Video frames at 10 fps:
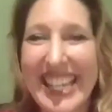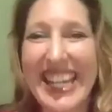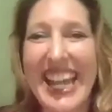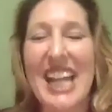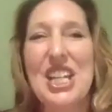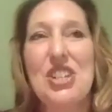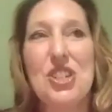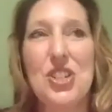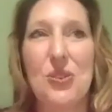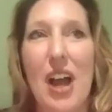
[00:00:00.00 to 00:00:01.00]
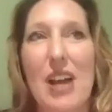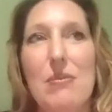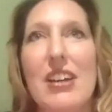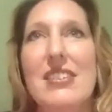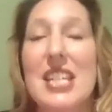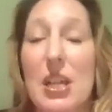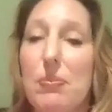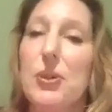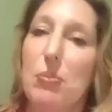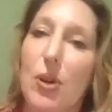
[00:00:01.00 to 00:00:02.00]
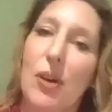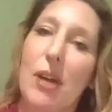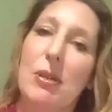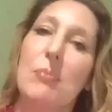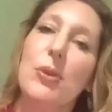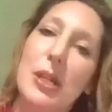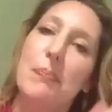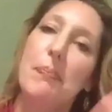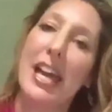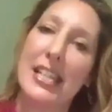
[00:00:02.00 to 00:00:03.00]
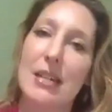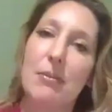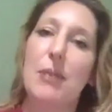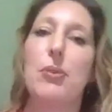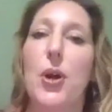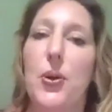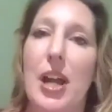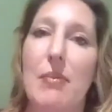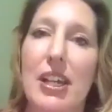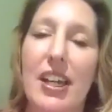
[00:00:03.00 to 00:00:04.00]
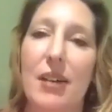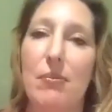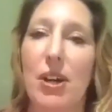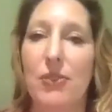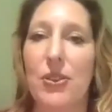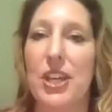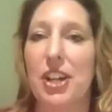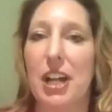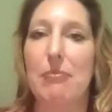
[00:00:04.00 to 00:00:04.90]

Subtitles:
And can you describe typical programming, pre-pandemic programming of your theater company?